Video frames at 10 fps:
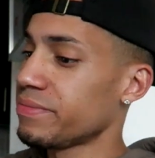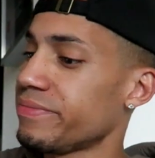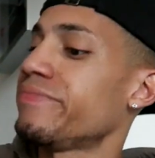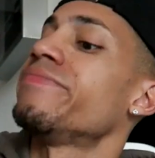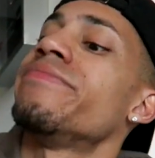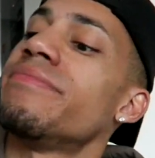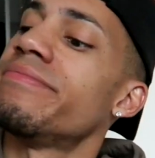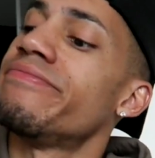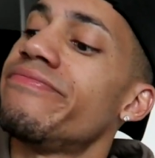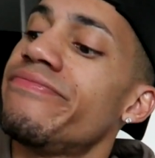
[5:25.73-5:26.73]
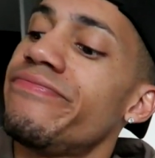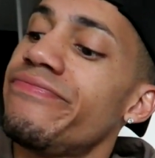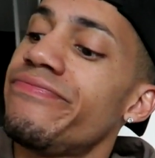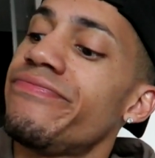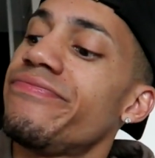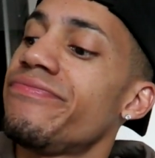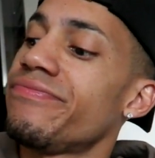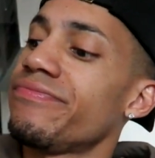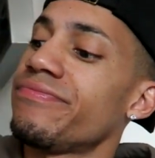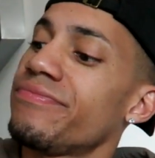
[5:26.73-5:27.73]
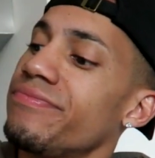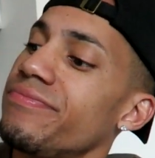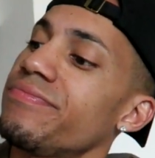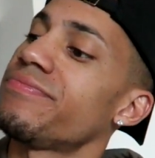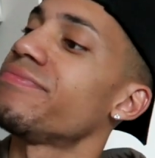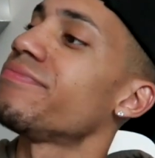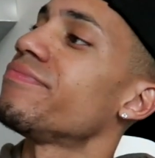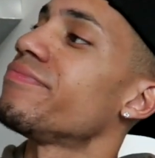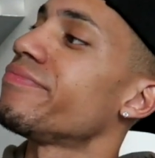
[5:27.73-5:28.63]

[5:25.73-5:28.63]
(no one is talking)